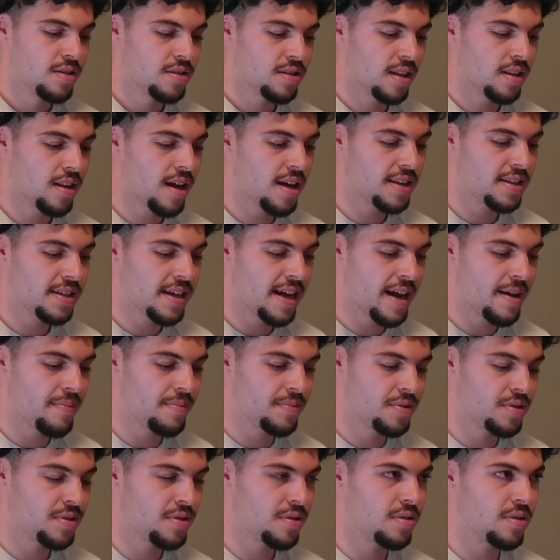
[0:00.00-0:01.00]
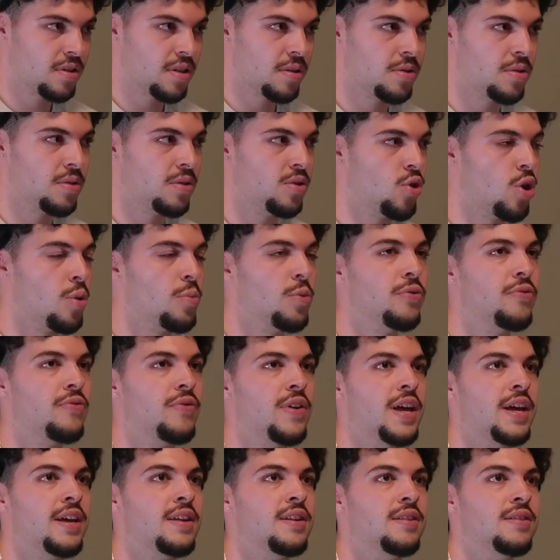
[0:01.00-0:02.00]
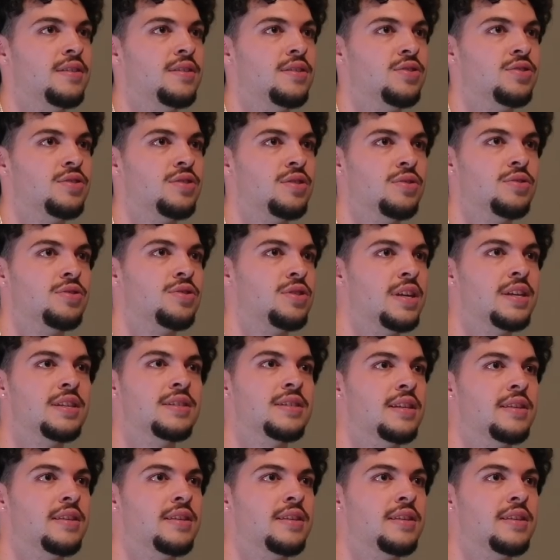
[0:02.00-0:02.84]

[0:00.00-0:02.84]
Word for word: a lot of times the normal fan just there's things